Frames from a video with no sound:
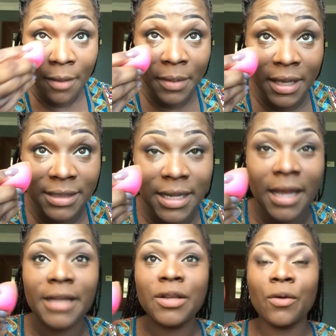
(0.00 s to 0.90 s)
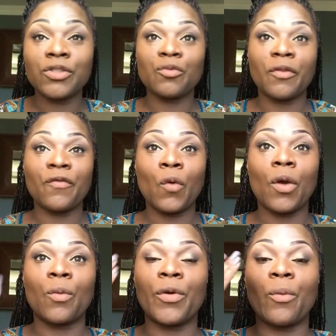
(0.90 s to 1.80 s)
because like I told you
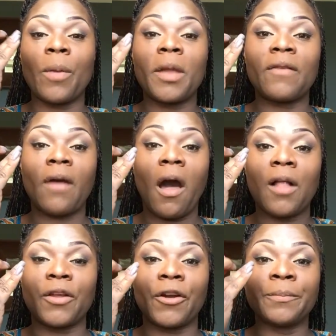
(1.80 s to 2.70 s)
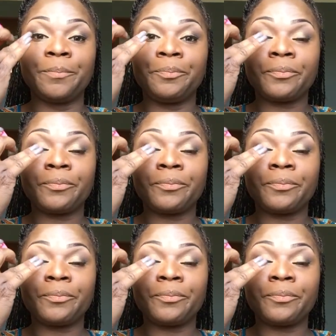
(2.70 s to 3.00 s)
before with women of color,